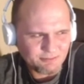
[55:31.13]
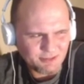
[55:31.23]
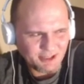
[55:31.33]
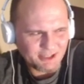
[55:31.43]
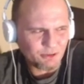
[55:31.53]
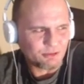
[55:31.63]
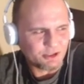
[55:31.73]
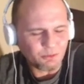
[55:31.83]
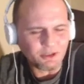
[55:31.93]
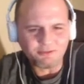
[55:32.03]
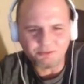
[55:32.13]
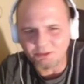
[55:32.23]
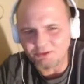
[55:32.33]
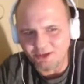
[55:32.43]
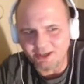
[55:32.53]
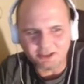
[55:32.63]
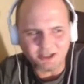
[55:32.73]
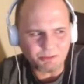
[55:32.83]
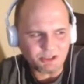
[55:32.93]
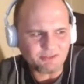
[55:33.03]
don't run away from the fact that
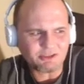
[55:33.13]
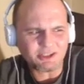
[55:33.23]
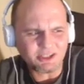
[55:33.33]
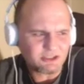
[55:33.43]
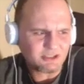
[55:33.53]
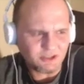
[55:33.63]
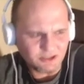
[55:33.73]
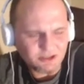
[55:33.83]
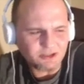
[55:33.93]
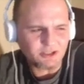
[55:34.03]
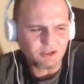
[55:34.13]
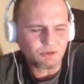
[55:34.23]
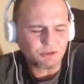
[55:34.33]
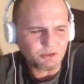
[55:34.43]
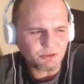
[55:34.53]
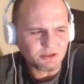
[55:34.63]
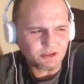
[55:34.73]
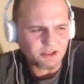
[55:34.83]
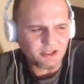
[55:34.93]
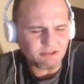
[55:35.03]
I'm a lefty, and I tend to agree with the
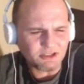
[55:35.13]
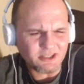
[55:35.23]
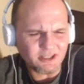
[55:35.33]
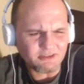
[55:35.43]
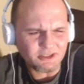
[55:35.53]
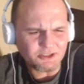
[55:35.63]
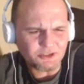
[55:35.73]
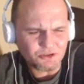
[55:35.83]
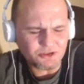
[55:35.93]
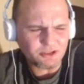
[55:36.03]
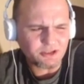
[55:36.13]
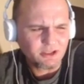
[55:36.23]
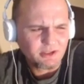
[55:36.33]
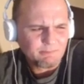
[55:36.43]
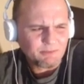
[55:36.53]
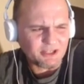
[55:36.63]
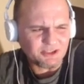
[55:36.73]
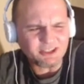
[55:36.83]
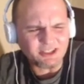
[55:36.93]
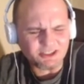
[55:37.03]
lefty side of things usually. I
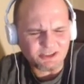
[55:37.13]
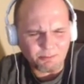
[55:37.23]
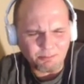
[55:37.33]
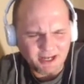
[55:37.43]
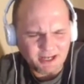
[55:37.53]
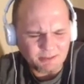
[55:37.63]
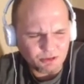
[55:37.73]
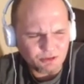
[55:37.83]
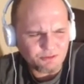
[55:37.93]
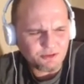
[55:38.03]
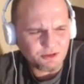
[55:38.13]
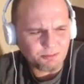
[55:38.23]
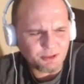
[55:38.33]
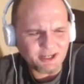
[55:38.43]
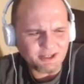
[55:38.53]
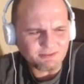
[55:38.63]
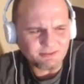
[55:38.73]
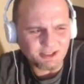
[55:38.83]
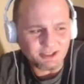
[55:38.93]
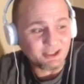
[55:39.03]
think that it's a bad move, but I
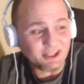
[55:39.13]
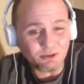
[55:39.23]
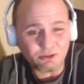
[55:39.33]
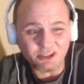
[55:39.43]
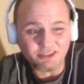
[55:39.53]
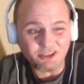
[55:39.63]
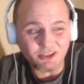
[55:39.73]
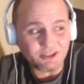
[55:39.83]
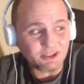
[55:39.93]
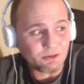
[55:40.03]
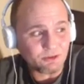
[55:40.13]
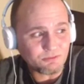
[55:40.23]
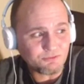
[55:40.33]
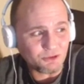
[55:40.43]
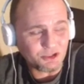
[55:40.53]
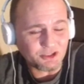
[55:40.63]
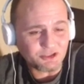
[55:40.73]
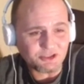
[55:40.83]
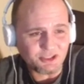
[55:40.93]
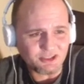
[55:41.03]
don't live there and I don't fully
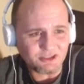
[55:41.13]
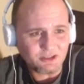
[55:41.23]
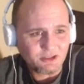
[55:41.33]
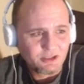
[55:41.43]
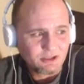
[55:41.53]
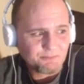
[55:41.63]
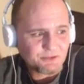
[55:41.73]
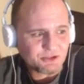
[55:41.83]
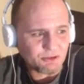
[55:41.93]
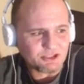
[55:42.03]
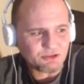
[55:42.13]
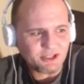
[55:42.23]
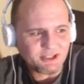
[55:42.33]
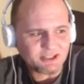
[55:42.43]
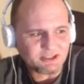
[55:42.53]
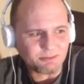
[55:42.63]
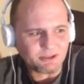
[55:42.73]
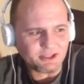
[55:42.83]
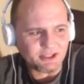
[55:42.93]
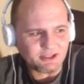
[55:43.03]
understand it. So I try not to be
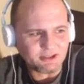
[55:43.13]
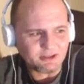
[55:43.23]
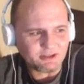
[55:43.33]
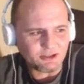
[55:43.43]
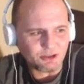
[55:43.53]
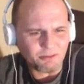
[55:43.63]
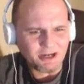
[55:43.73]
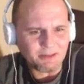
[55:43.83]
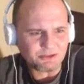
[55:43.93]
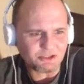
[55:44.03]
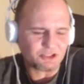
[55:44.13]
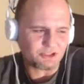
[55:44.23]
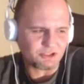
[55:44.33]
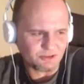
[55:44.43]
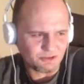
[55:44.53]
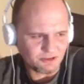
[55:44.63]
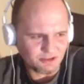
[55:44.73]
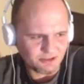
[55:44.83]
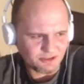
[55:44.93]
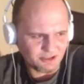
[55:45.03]
like, my position is
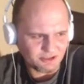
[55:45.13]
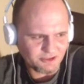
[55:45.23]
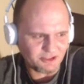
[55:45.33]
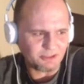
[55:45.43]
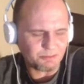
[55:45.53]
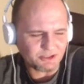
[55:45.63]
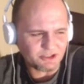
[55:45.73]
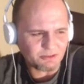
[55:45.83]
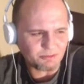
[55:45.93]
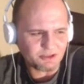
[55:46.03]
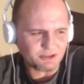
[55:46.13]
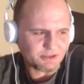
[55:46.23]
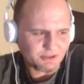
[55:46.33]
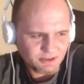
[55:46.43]
the position, because